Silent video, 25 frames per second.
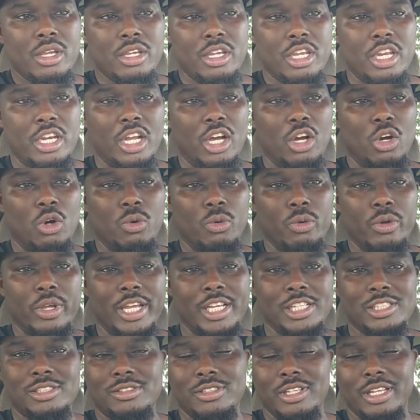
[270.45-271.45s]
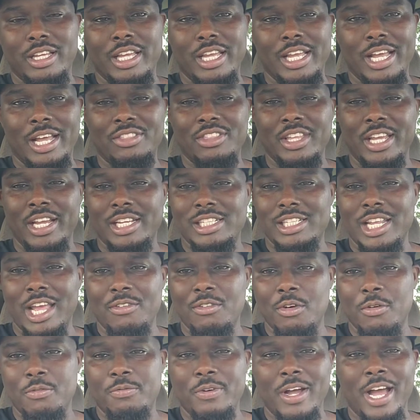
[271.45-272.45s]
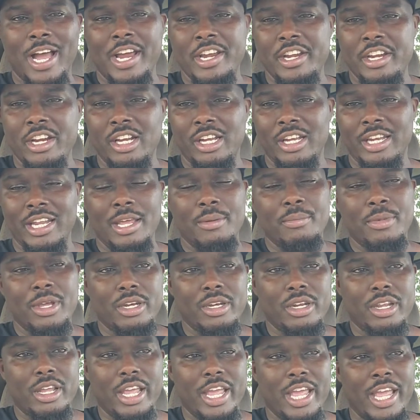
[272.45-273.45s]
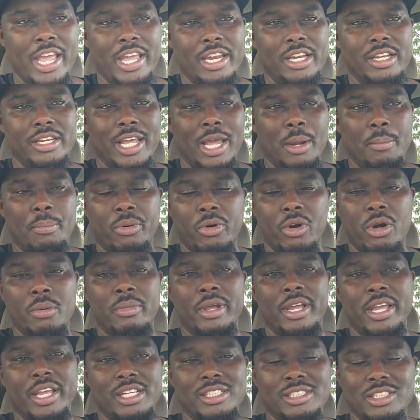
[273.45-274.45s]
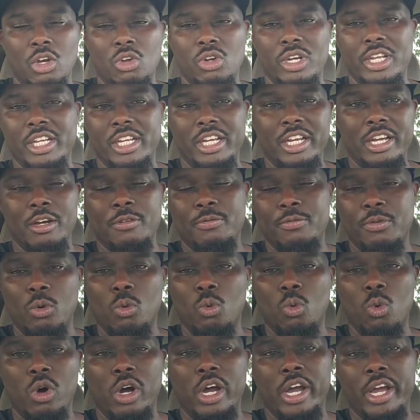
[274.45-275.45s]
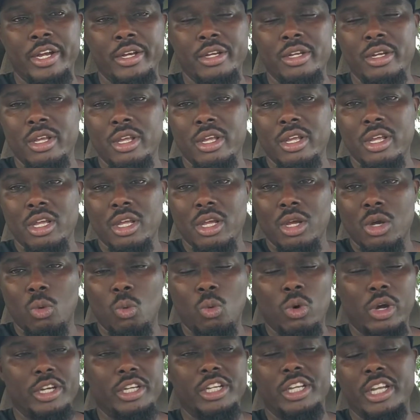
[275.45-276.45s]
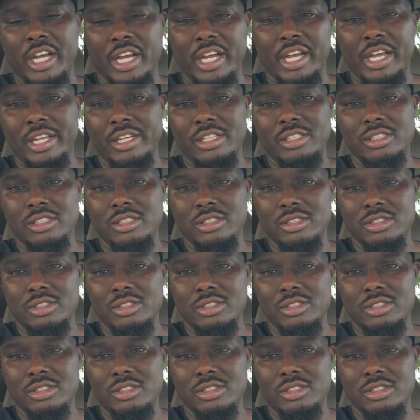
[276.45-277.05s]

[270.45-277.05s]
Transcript: you know, it's I think it have a five year limit, and that permit is only good for one one gun.